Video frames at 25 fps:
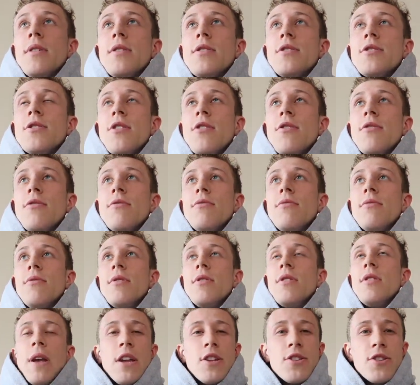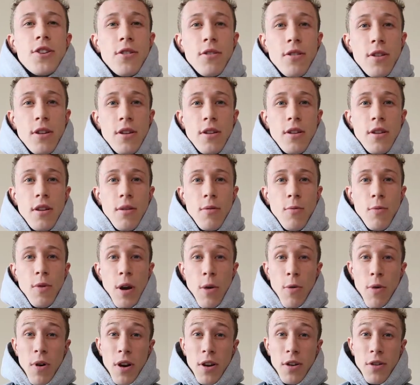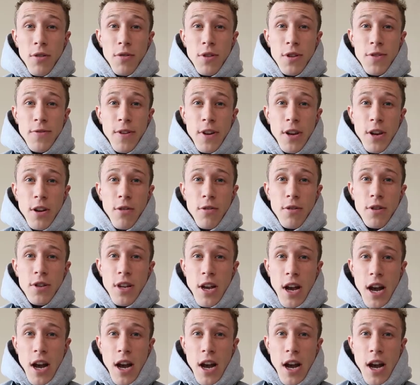So basically what I want to do in this video is